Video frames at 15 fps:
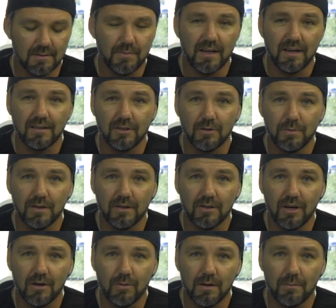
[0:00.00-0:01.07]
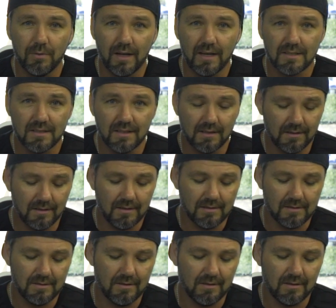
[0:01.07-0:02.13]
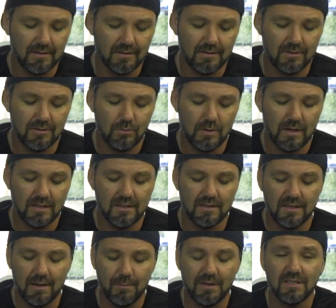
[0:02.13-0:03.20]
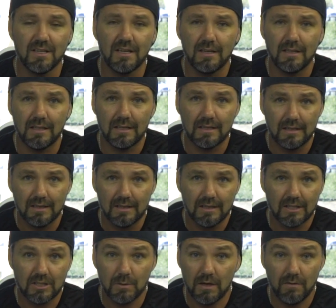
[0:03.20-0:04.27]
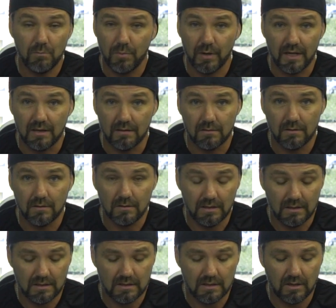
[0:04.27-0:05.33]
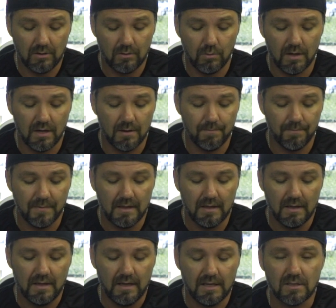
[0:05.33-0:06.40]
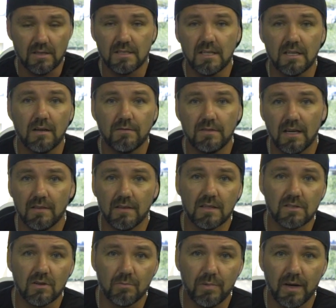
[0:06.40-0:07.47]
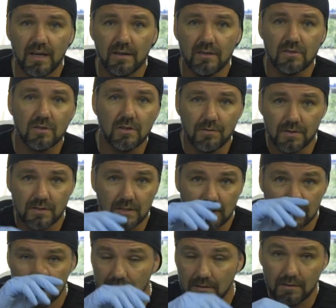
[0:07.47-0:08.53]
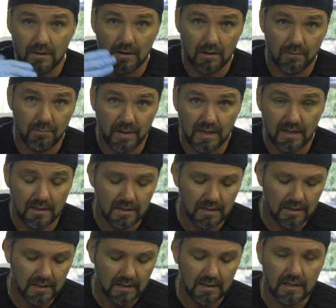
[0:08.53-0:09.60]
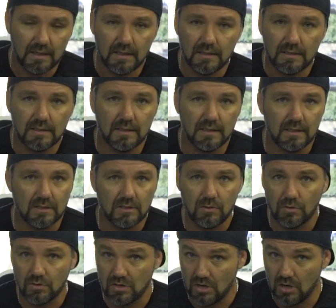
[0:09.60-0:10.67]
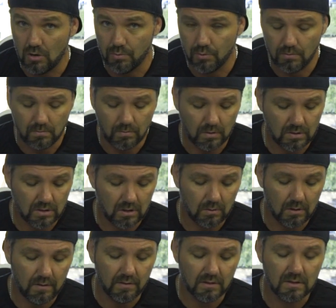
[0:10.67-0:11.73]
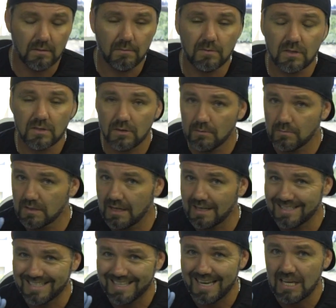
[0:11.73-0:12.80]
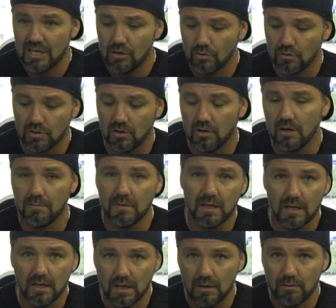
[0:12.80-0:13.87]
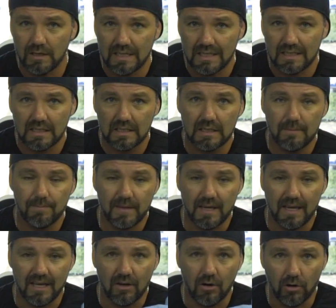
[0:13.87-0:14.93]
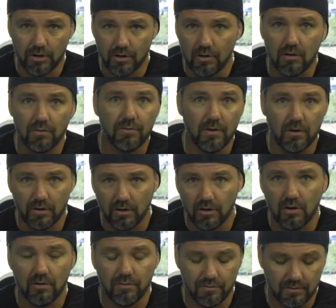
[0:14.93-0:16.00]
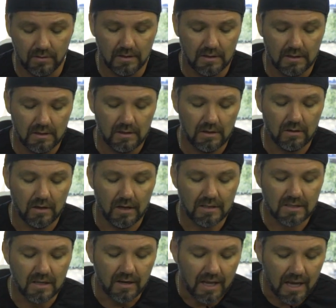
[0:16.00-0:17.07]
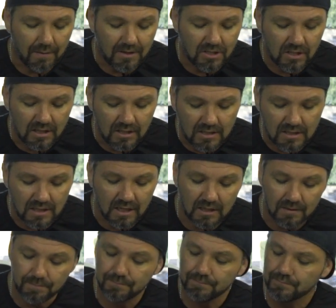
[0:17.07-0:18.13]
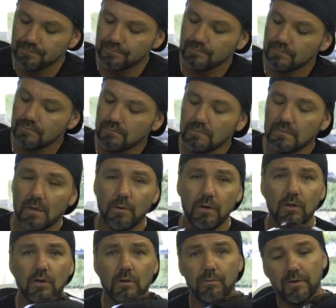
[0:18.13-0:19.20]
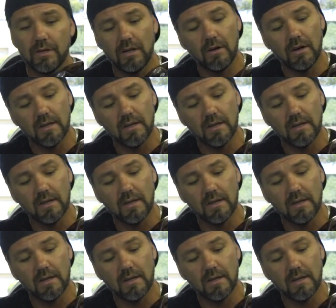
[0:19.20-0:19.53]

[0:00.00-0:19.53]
bend a little bit of lightweight plastic is not going to damage anything. So even paint, all right? So as I said, I've done this on painted surfaces that I've painted, and it's caused no problem whatsoever. So all I'm saying is take your time, low heat, and on and off, on and off. All right, so now as you can see, we're looking pretty